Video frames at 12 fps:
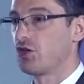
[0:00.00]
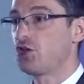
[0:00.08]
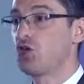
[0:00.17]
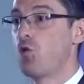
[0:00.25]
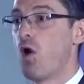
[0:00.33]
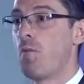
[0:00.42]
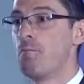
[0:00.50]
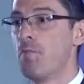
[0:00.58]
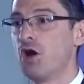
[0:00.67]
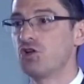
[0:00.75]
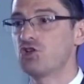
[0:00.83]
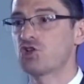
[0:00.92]
you are
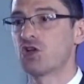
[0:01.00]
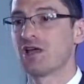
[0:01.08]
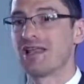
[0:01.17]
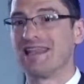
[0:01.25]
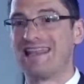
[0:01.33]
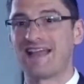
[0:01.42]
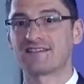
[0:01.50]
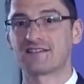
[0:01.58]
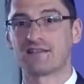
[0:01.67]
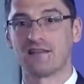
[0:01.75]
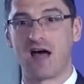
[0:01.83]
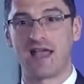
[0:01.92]
much
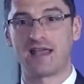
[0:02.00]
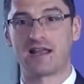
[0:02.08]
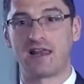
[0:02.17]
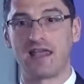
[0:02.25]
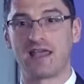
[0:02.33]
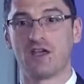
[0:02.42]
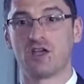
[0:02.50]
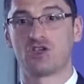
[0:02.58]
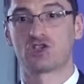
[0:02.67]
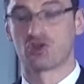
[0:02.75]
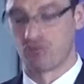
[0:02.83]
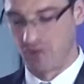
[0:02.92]
less likely
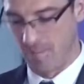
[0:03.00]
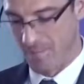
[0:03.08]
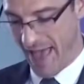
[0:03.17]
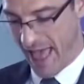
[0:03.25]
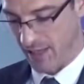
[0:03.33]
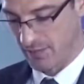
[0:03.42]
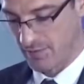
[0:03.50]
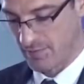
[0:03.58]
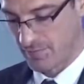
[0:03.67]
to rebel.